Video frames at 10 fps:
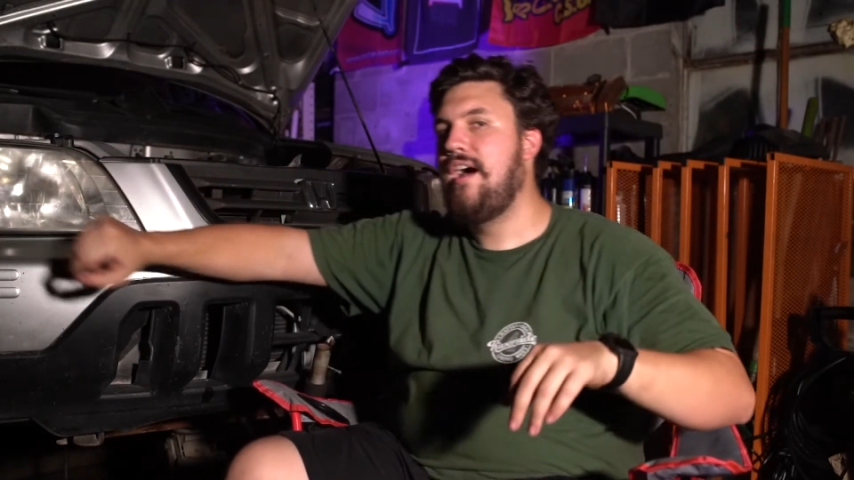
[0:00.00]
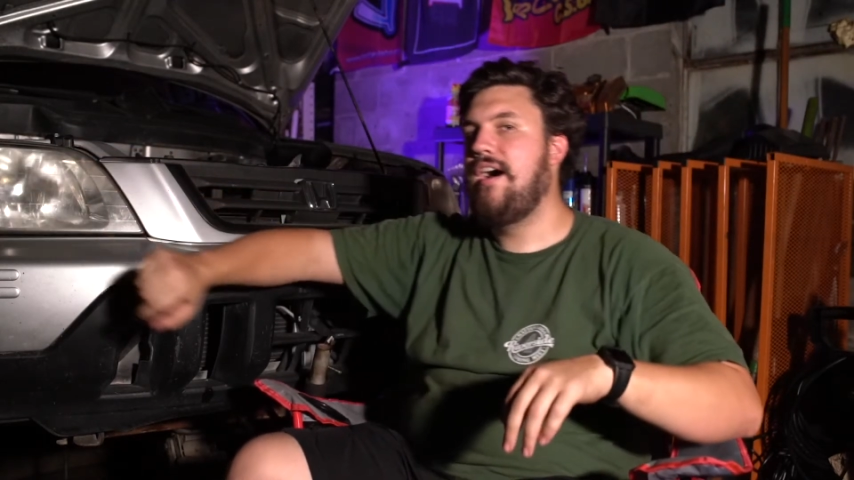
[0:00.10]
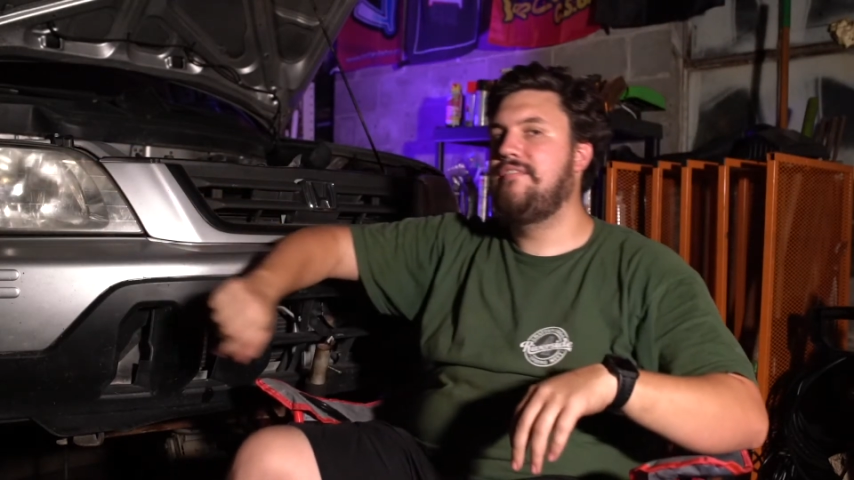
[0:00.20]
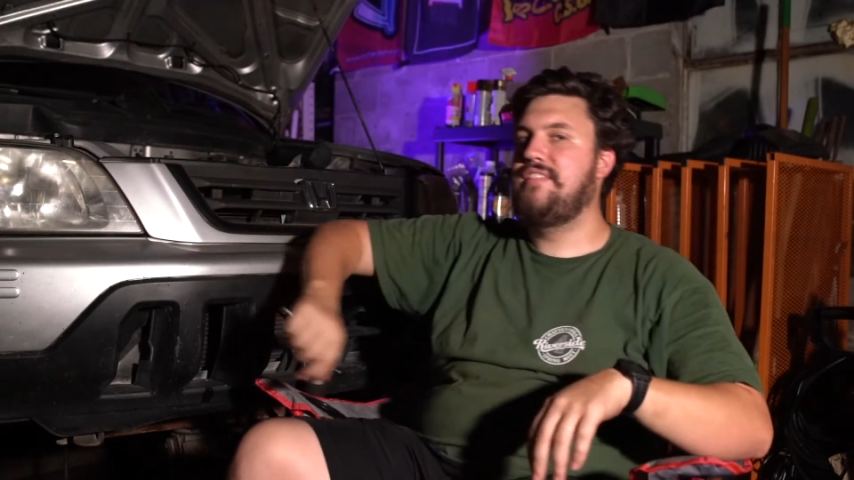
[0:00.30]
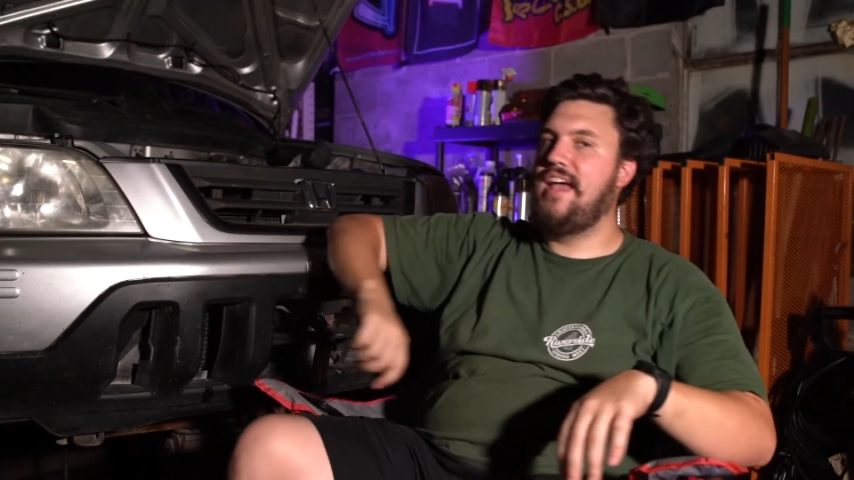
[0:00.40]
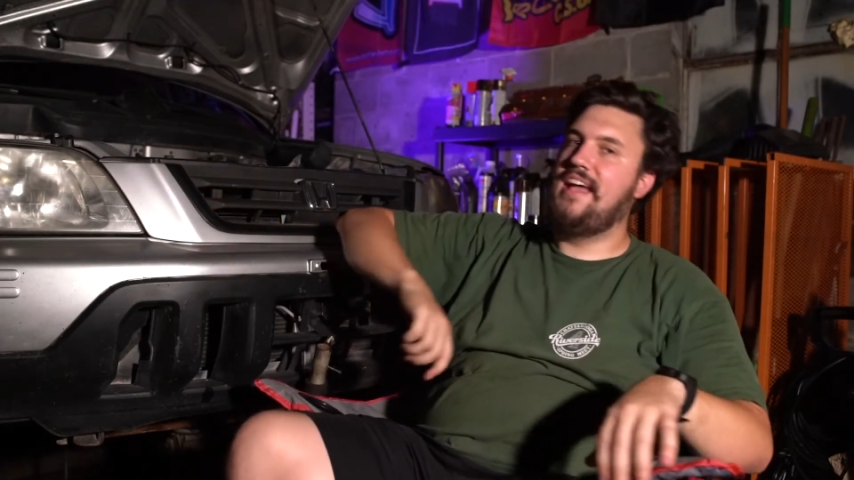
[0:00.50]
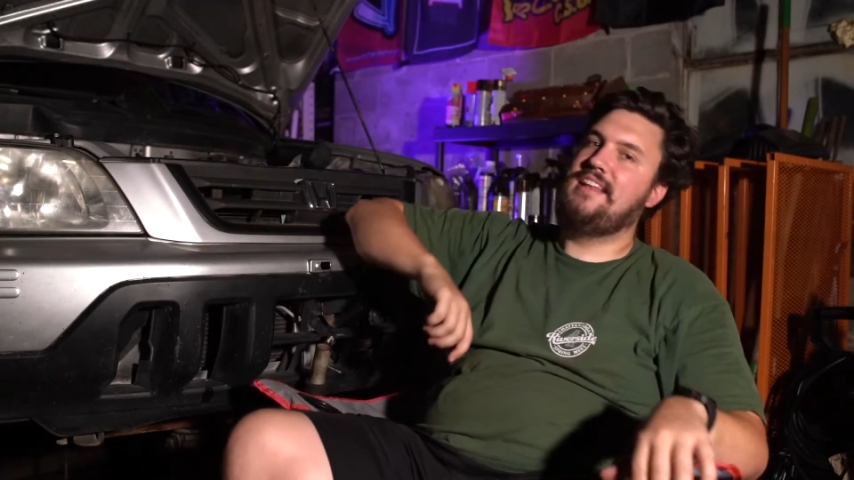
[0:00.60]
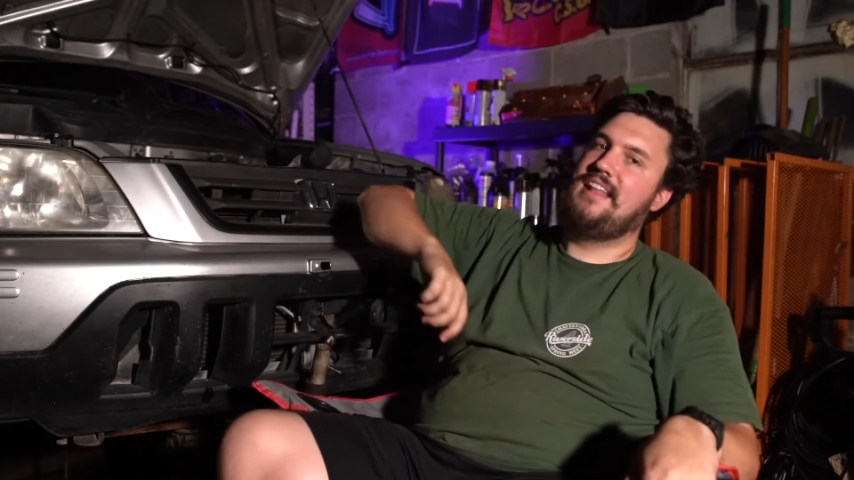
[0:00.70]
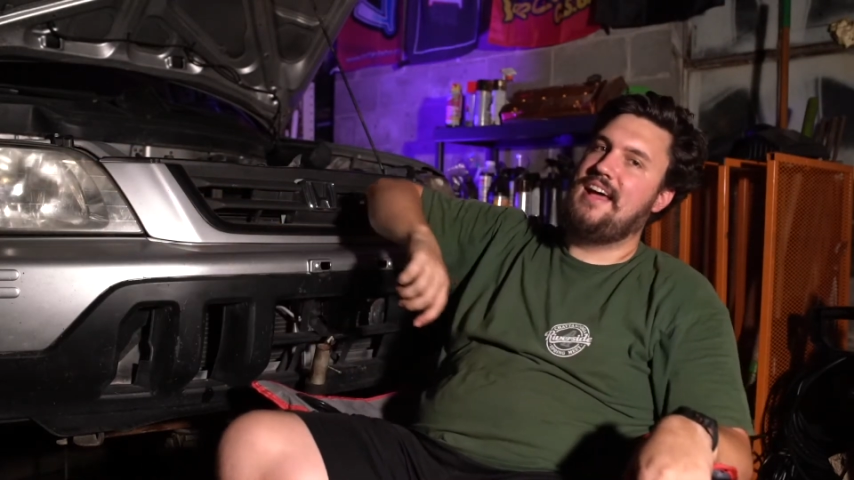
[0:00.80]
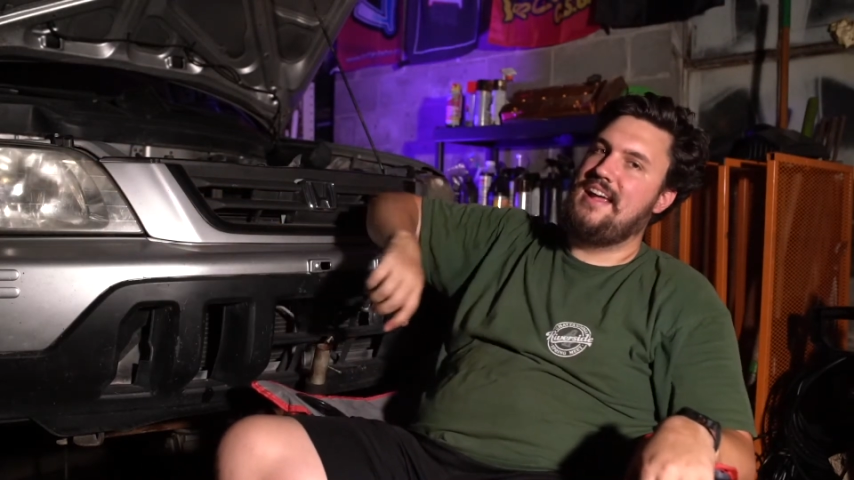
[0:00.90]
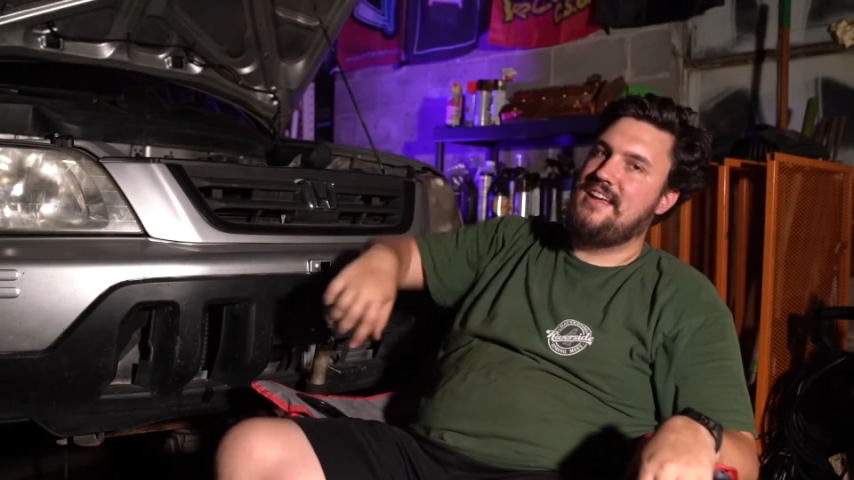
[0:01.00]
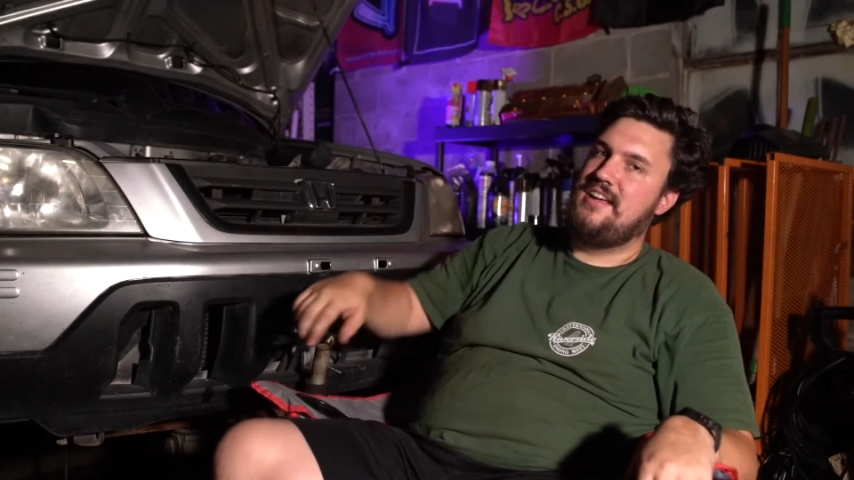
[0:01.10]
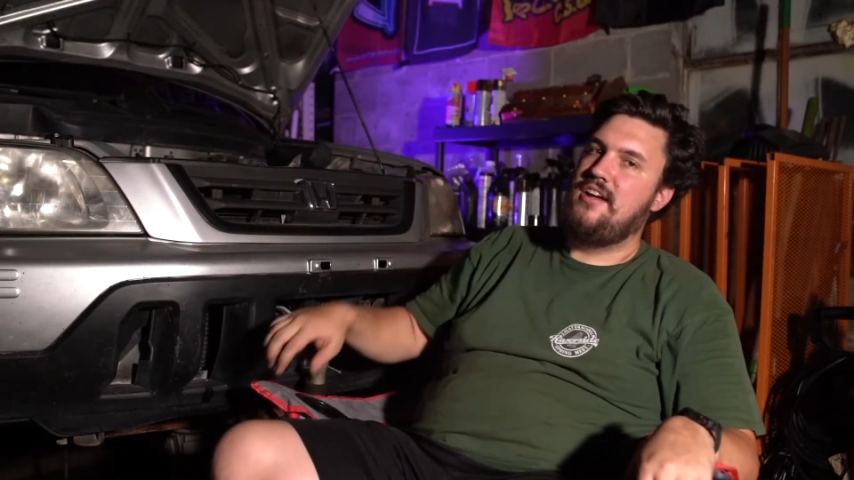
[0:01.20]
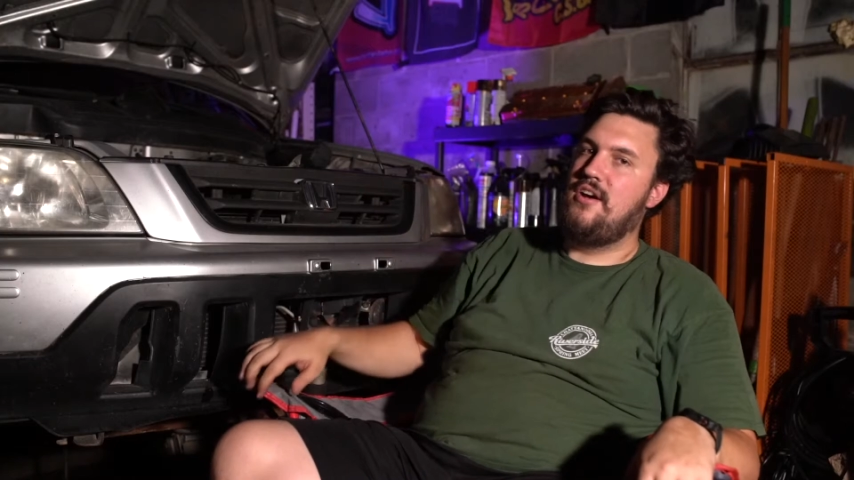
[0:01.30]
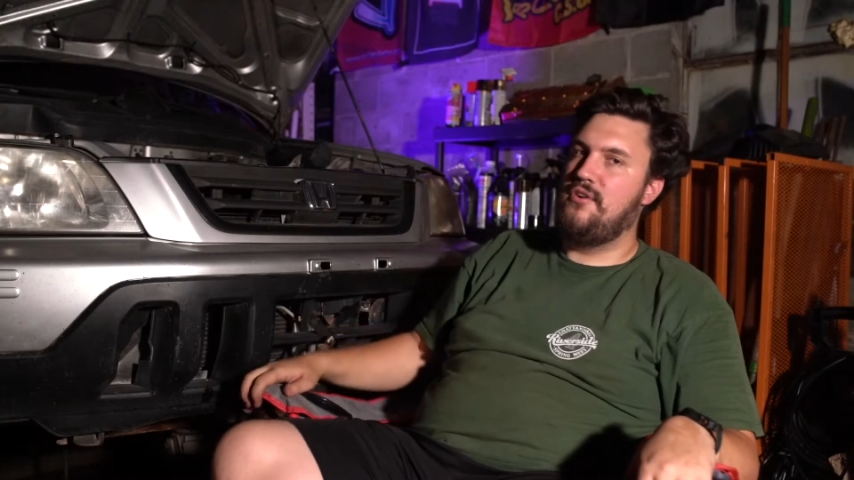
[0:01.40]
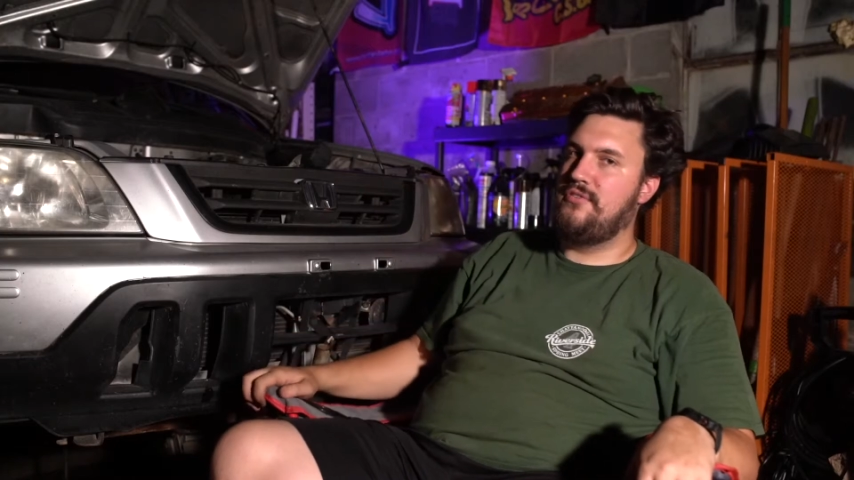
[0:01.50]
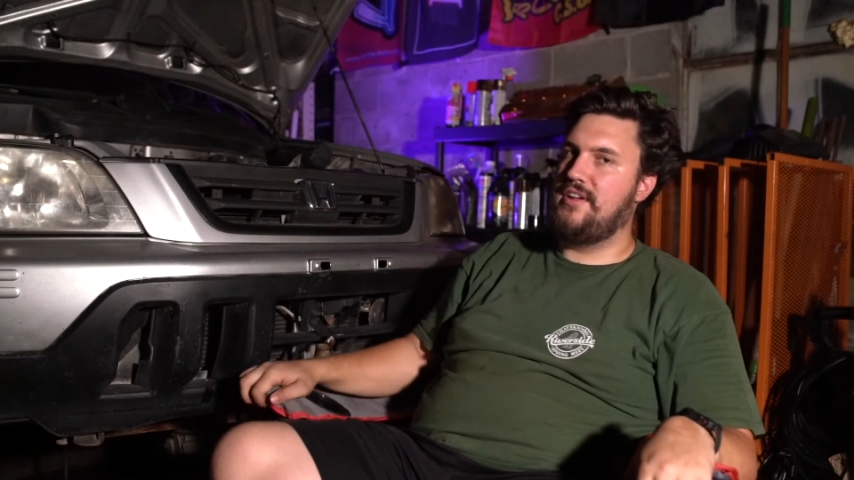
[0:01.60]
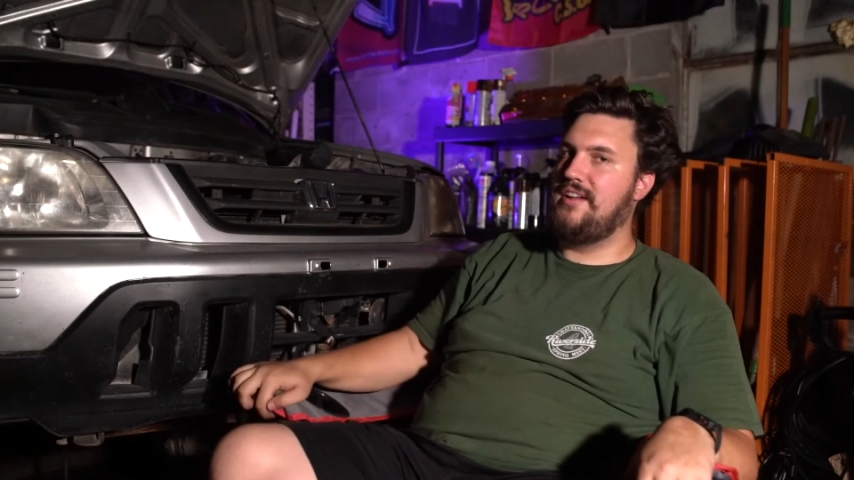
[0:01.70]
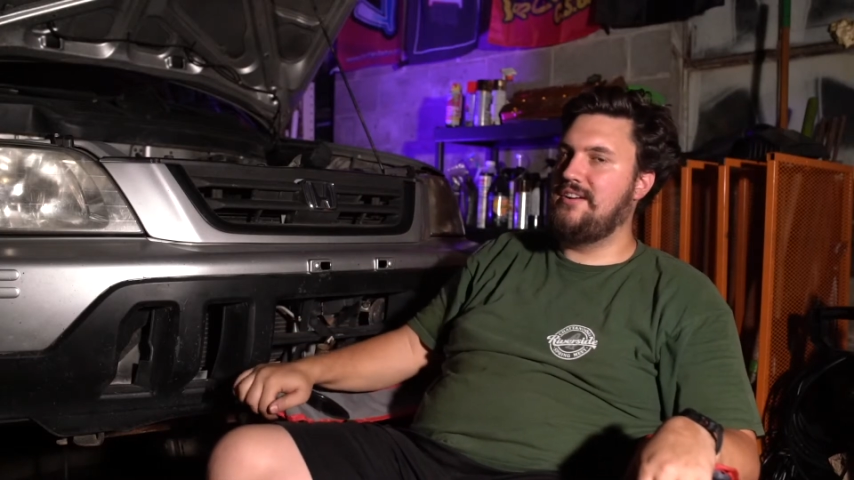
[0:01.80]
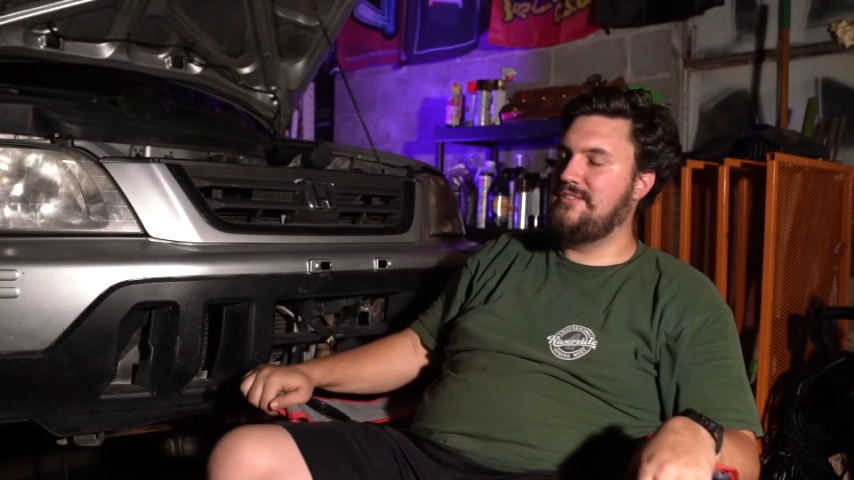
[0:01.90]
of the headlight over
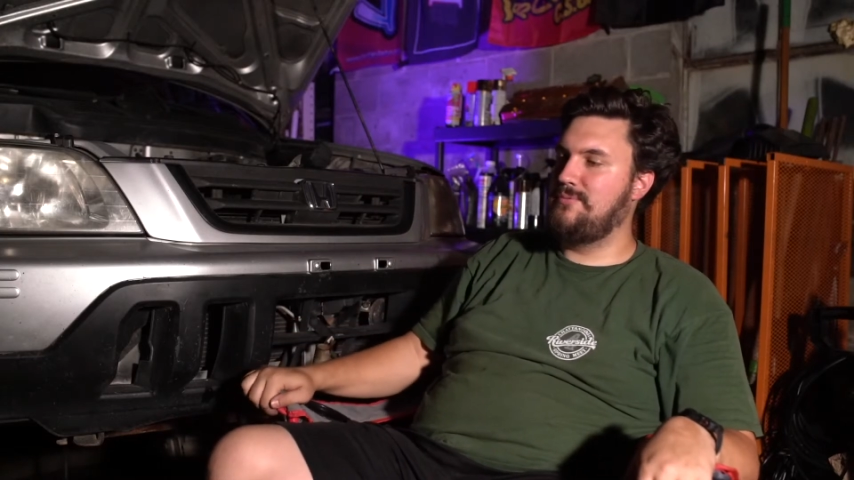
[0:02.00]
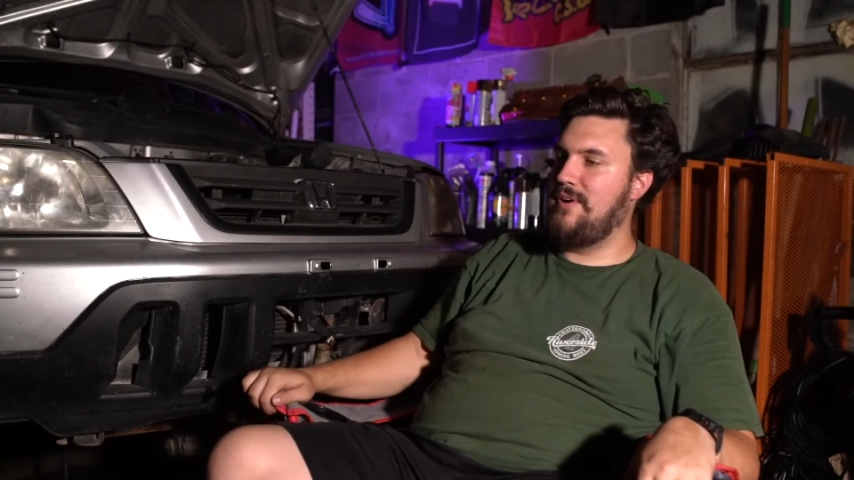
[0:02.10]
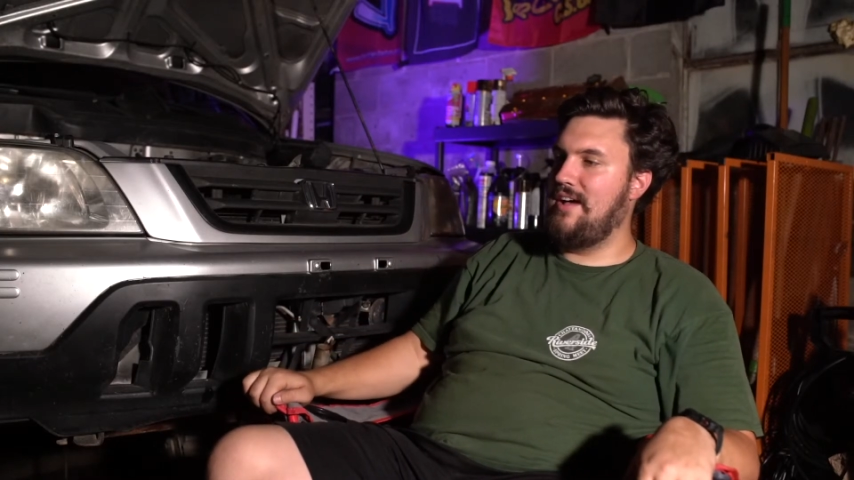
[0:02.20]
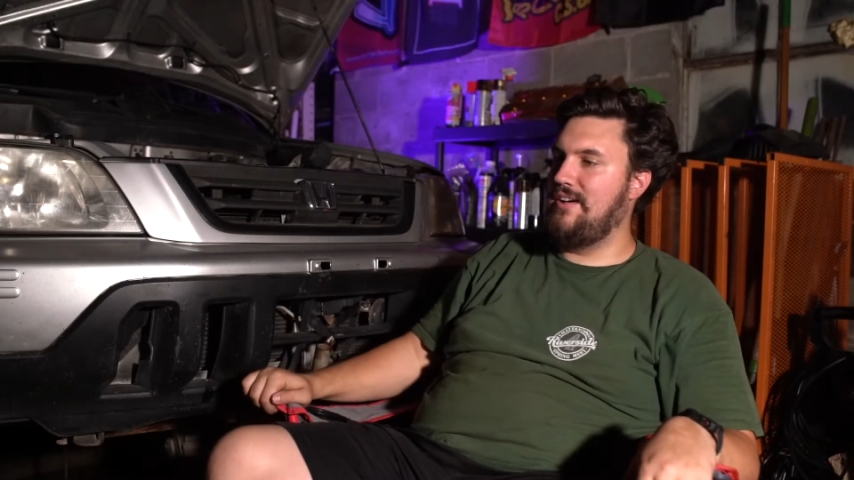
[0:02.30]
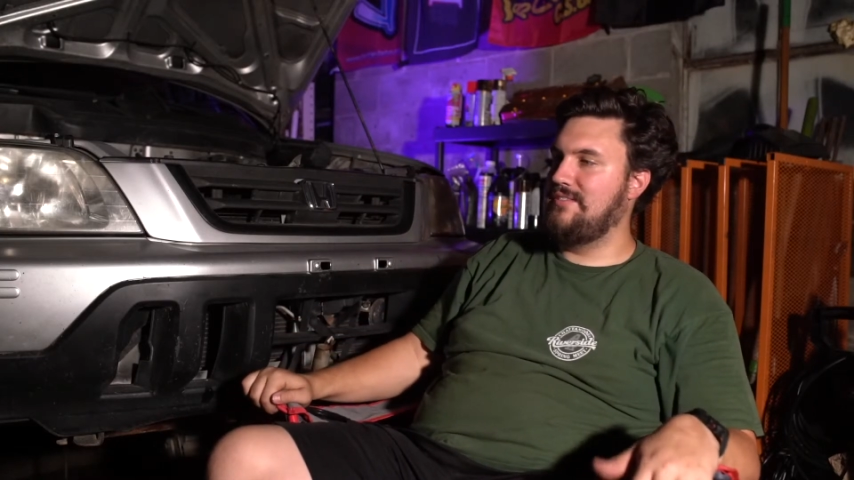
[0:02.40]
here as well.